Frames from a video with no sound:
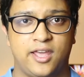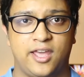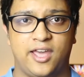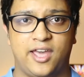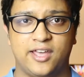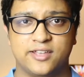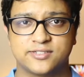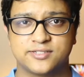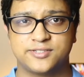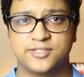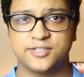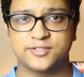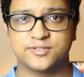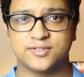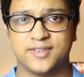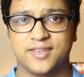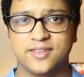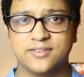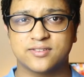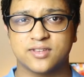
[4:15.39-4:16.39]
As
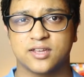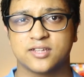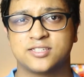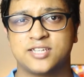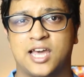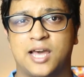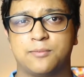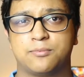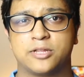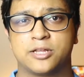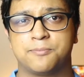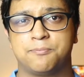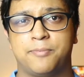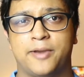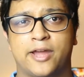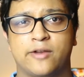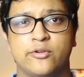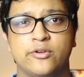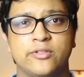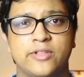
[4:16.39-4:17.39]
this is a tablet,
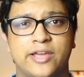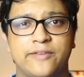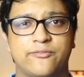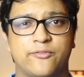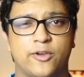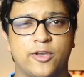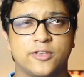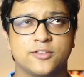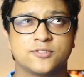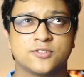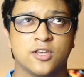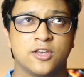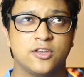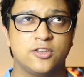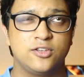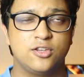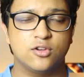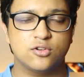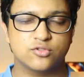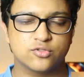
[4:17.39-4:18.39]
battery life is
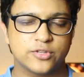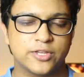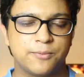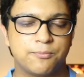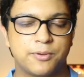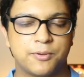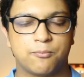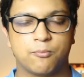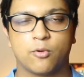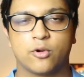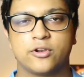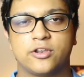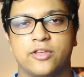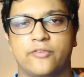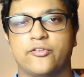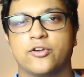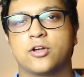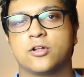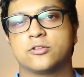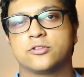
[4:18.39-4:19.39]
usually a bit more
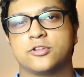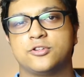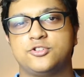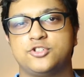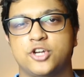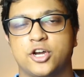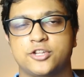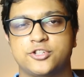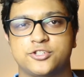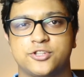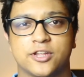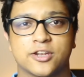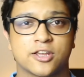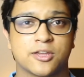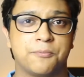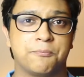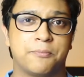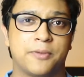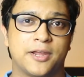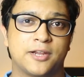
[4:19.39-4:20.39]
difficult to judge than
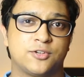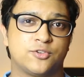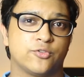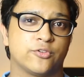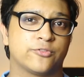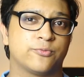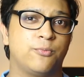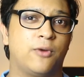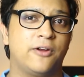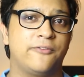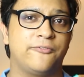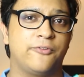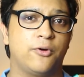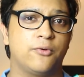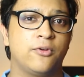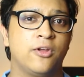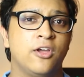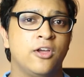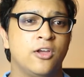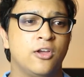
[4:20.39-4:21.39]
compared to a
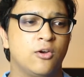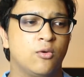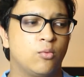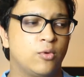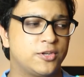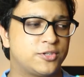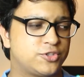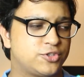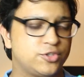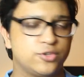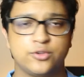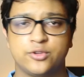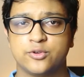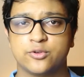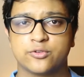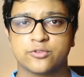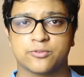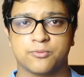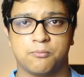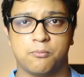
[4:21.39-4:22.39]
smartphone, which you
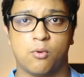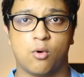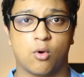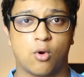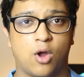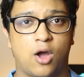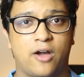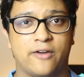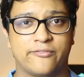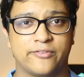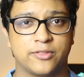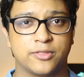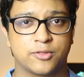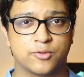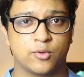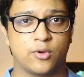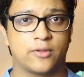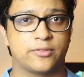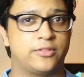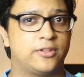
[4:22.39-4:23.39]
use more often
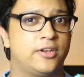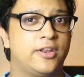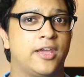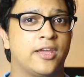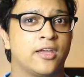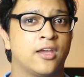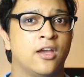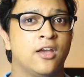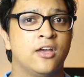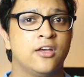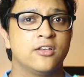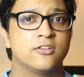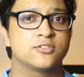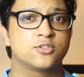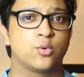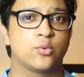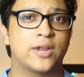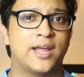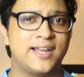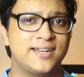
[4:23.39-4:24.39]
throughout the day.
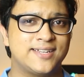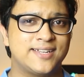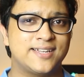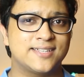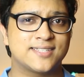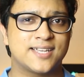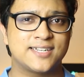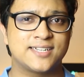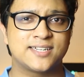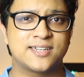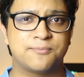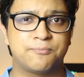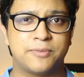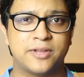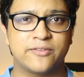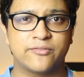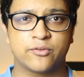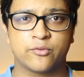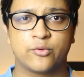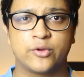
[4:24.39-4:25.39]
So what I did is I did a
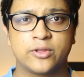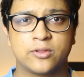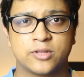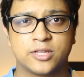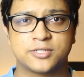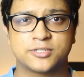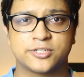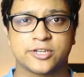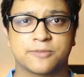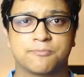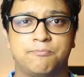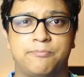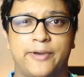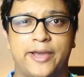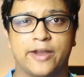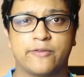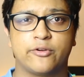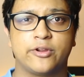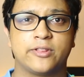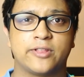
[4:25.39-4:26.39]
bit of a realistic
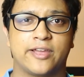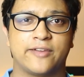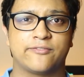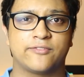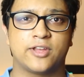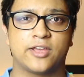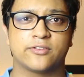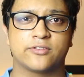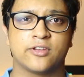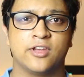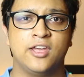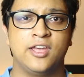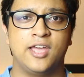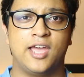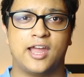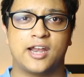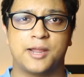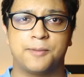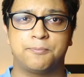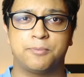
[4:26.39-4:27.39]
battery life test,
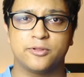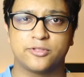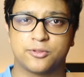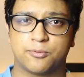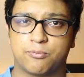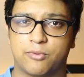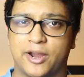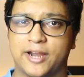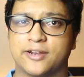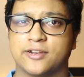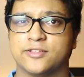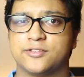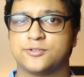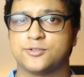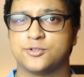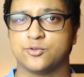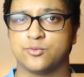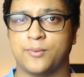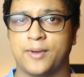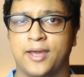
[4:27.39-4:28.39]
and I put the
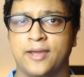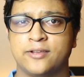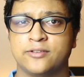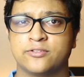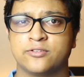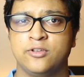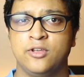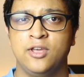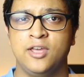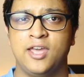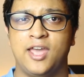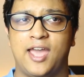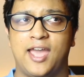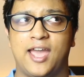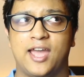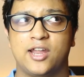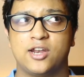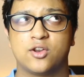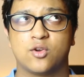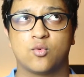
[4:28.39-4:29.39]
brightness to max
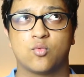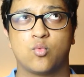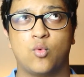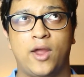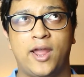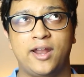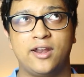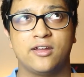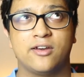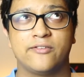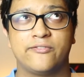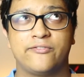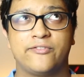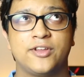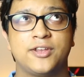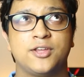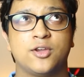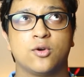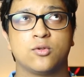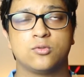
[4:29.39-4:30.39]
and ran a
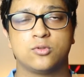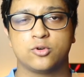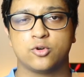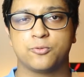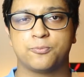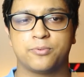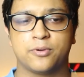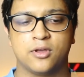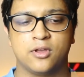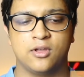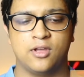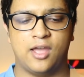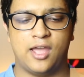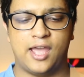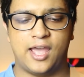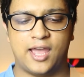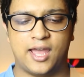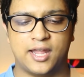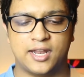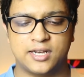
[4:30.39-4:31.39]
video loop,
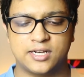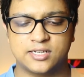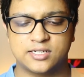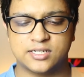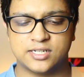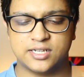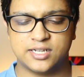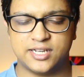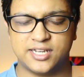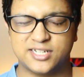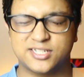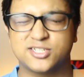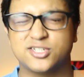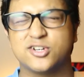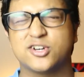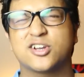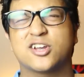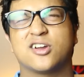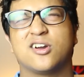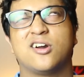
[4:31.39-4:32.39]
and it
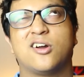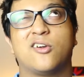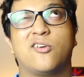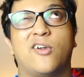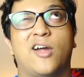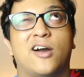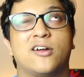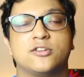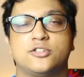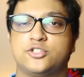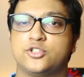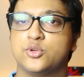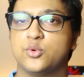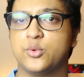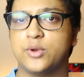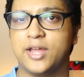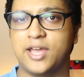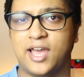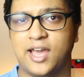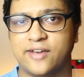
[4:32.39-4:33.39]
took around
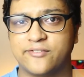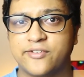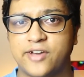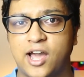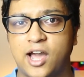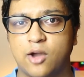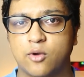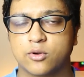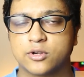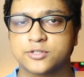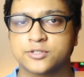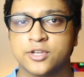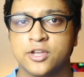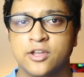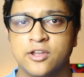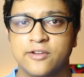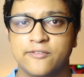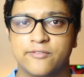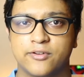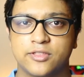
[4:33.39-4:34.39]
2.5 hours
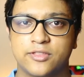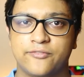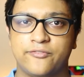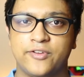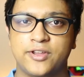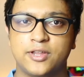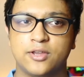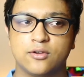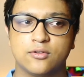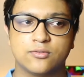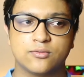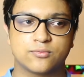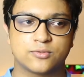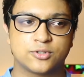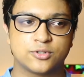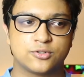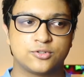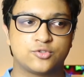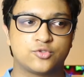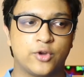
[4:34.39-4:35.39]
for the video
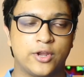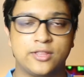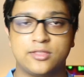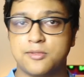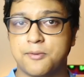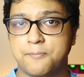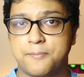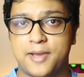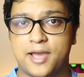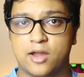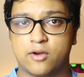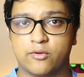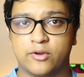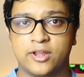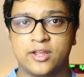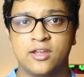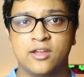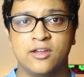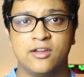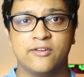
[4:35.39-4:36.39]
to drain the
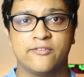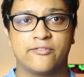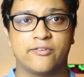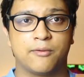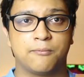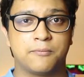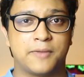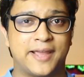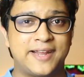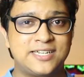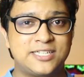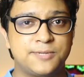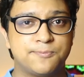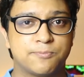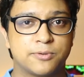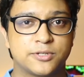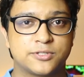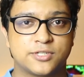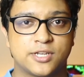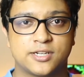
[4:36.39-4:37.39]
battery from
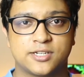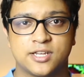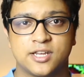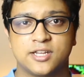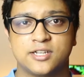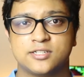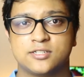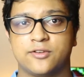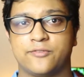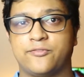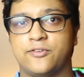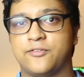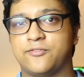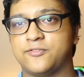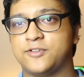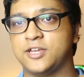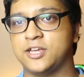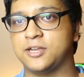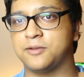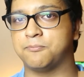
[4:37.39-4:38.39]
90% to
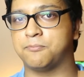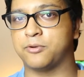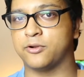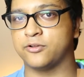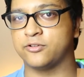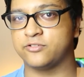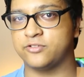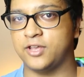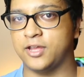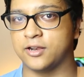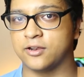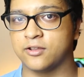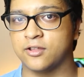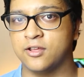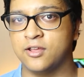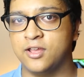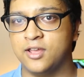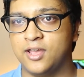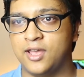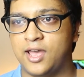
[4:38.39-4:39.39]
15%.
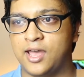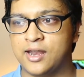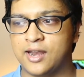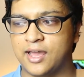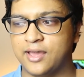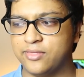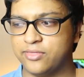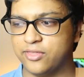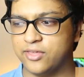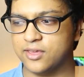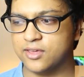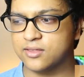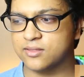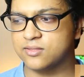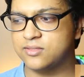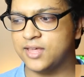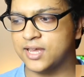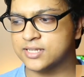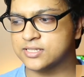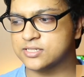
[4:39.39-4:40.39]
And I
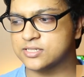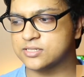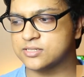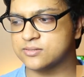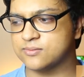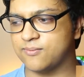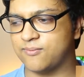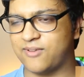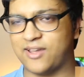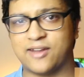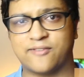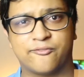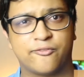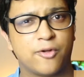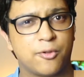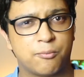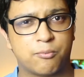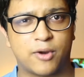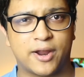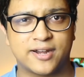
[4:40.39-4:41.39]
think that's at
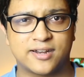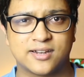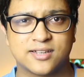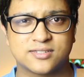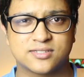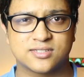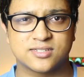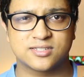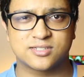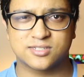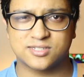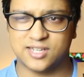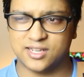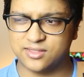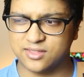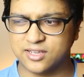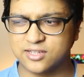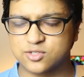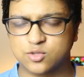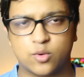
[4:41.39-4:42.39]
full brightness. I
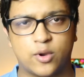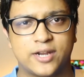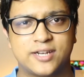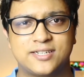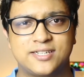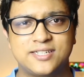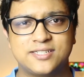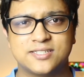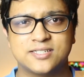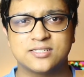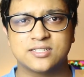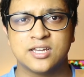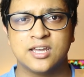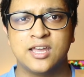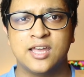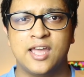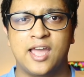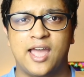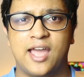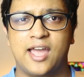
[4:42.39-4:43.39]
think it's quite decent.
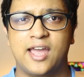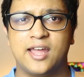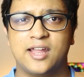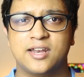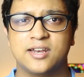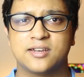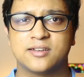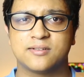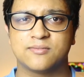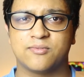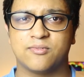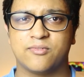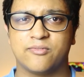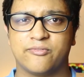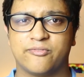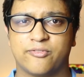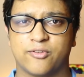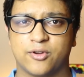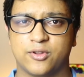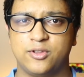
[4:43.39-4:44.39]
And
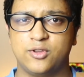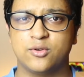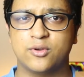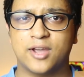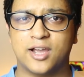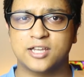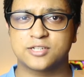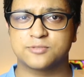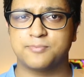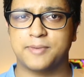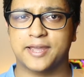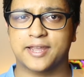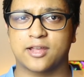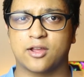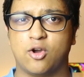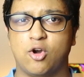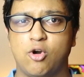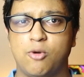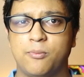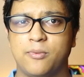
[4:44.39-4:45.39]
for you guys back
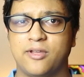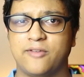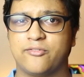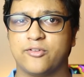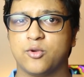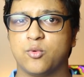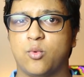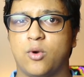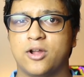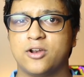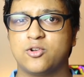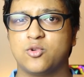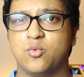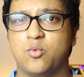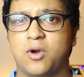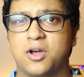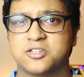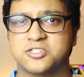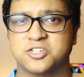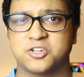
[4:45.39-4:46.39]
at home, if you want to
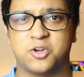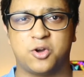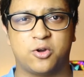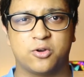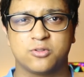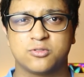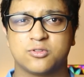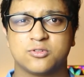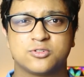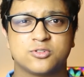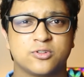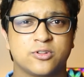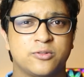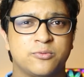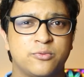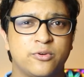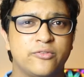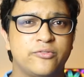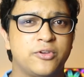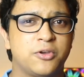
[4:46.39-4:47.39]
watch an
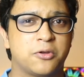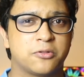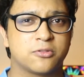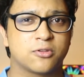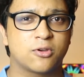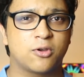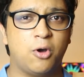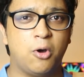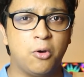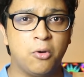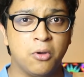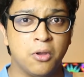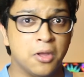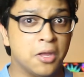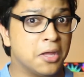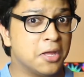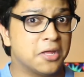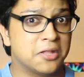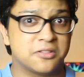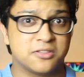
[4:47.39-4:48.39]
Onontojoli movie on the go,
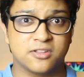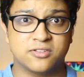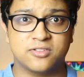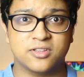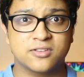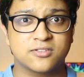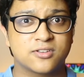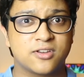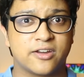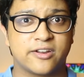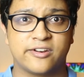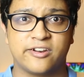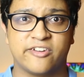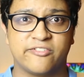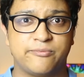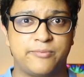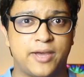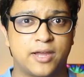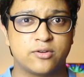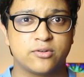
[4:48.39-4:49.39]
this thing's got
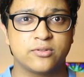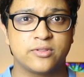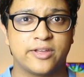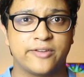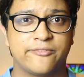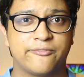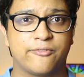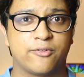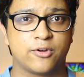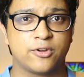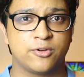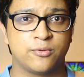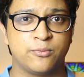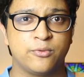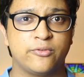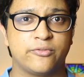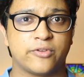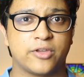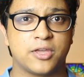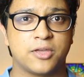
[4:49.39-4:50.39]
enough battery life for your
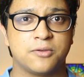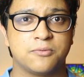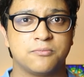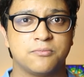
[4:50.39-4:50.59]
movie.